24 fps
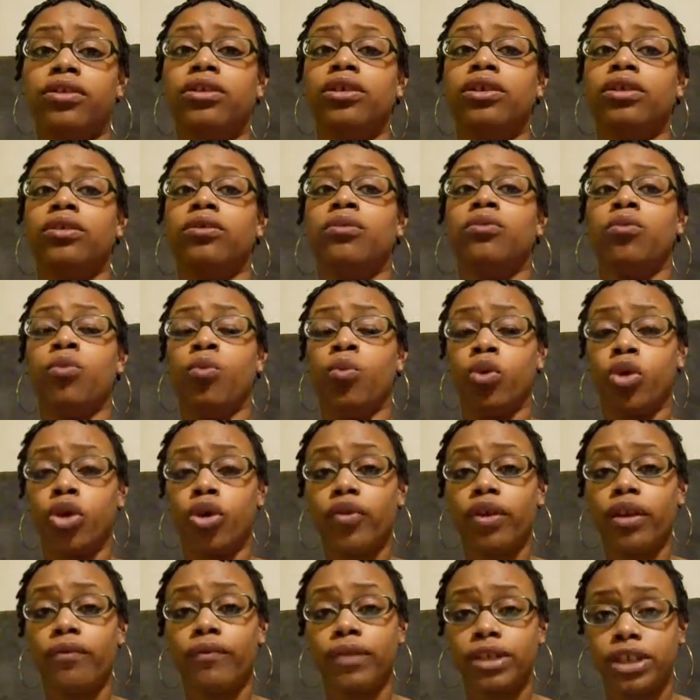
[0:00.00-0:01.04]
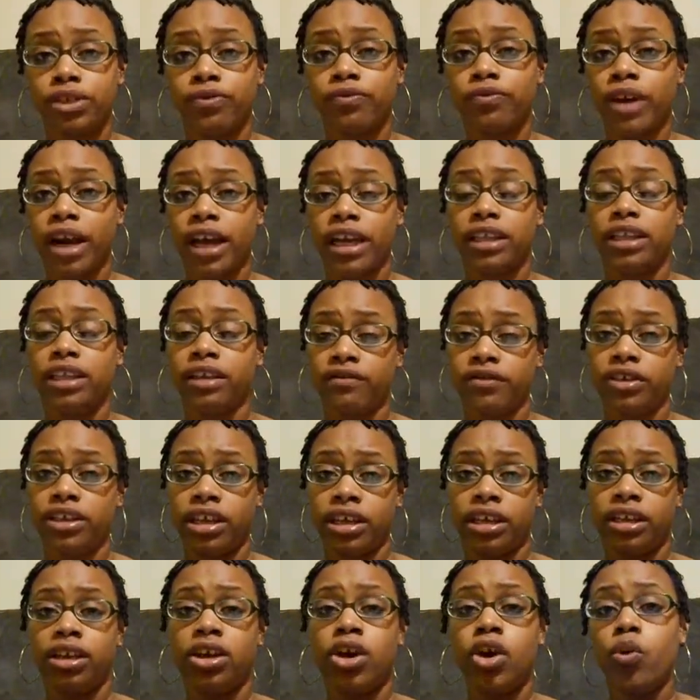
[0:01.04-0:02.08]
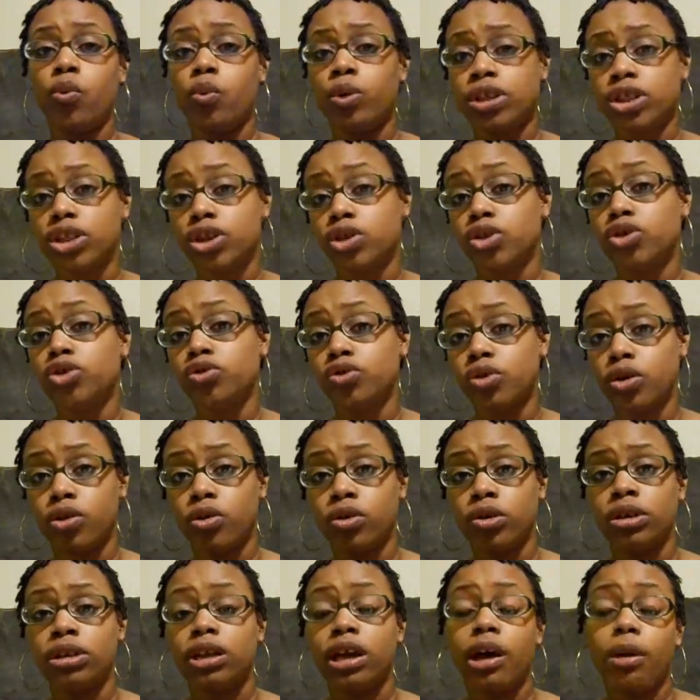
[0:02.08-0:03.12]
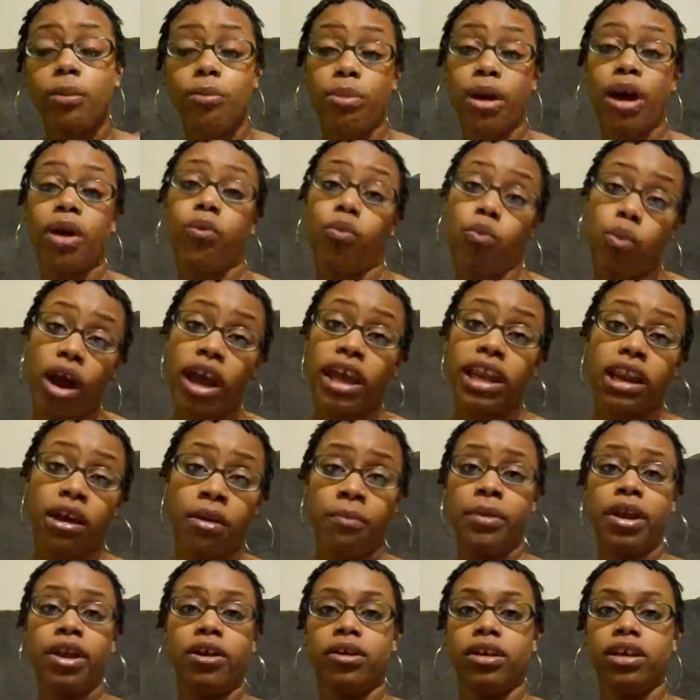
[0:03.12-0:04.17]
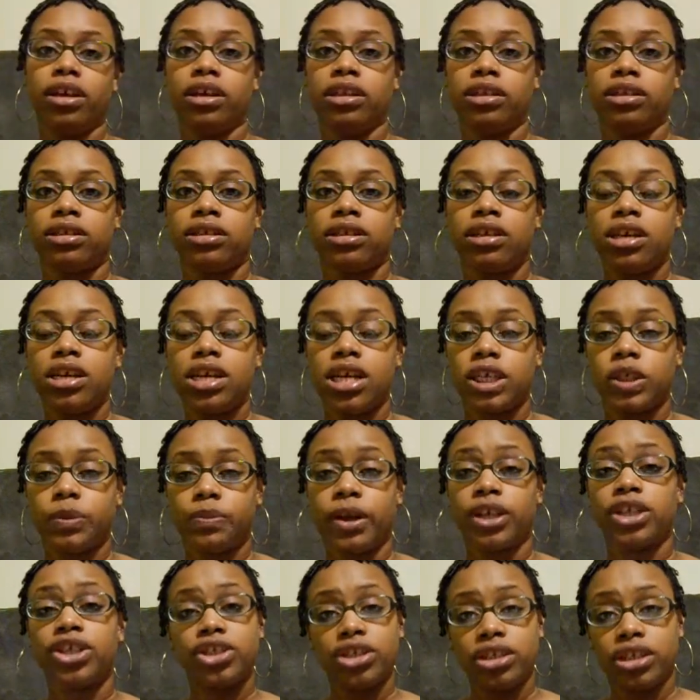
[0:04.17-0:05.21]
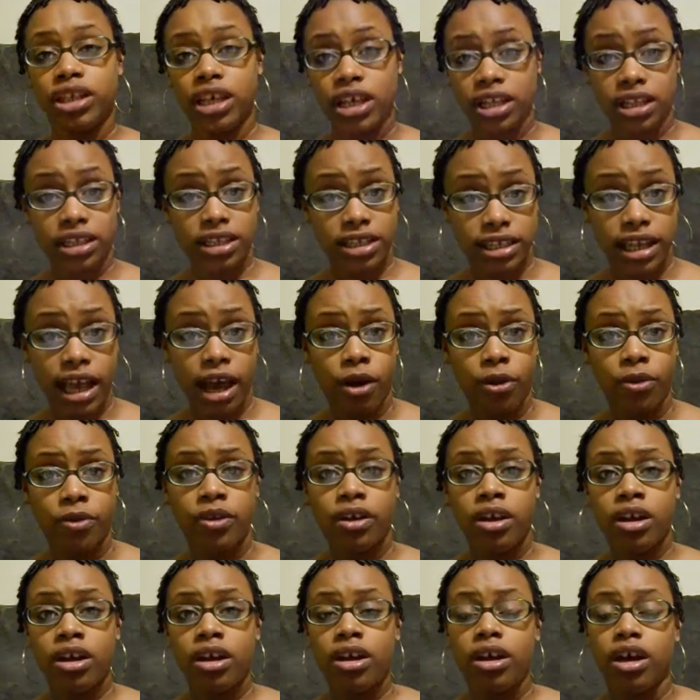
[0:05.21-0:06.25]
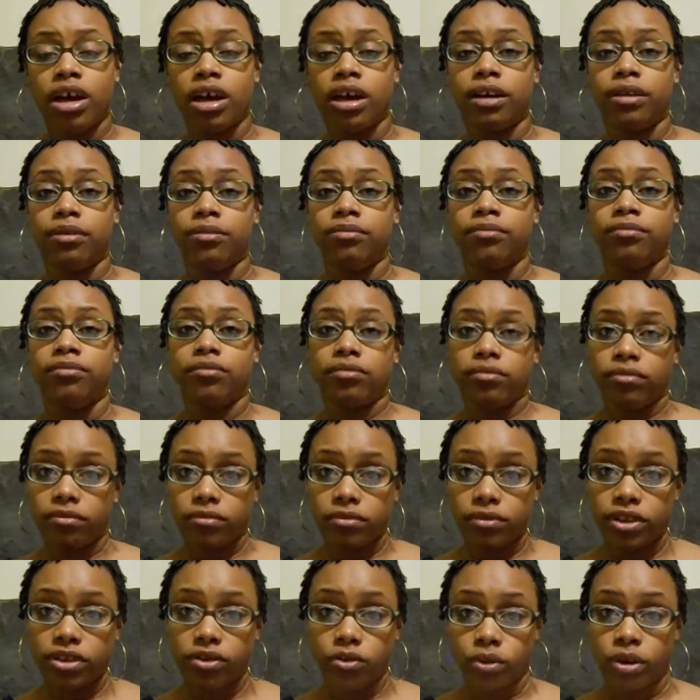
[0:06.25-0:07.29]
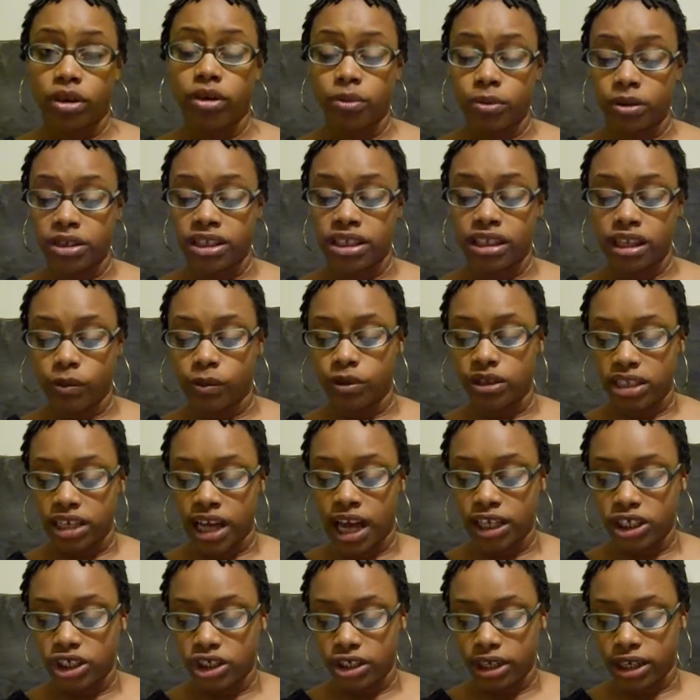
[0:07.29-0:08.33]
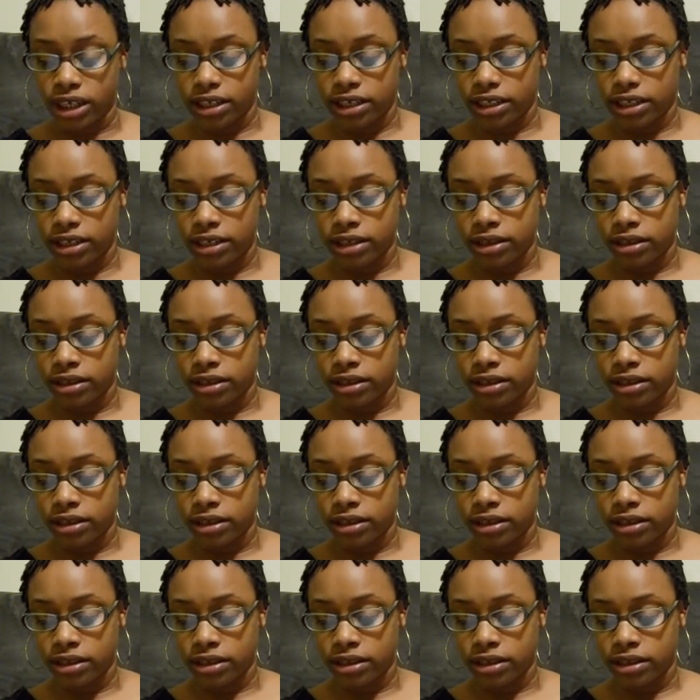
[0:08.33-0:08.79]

The world that Richard Wright lived in was controlled by white Americans, especially in the South, where it was not just